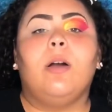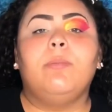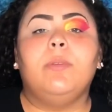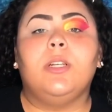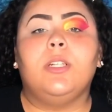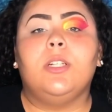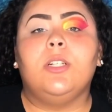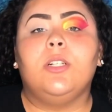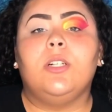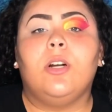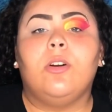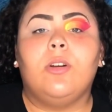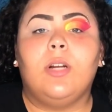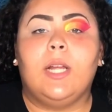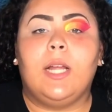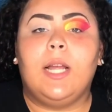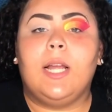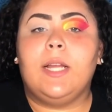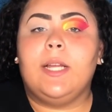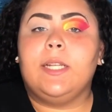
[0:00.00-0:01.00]
I'm gonna go
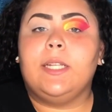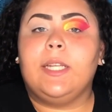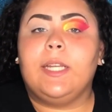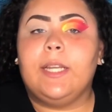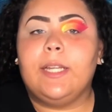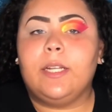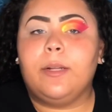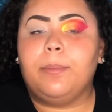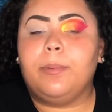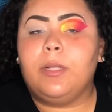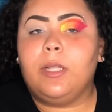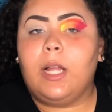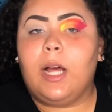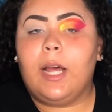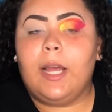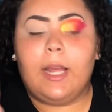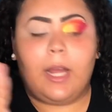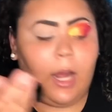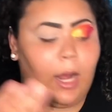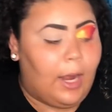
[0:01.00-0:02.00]
ahead and
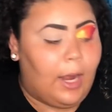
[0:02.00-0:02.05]
apply